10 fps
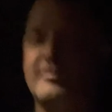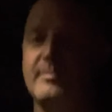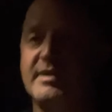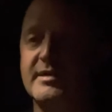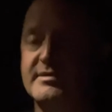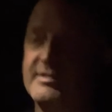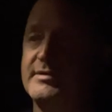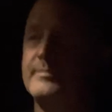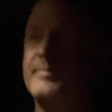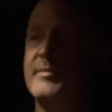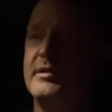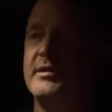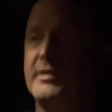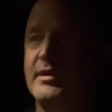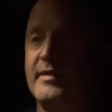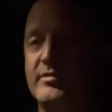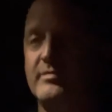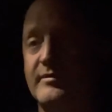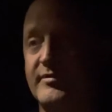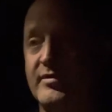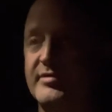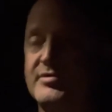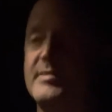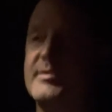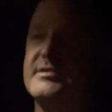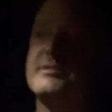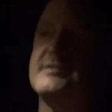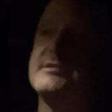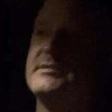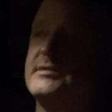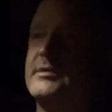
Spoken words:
your butt. So if you're in the tree business,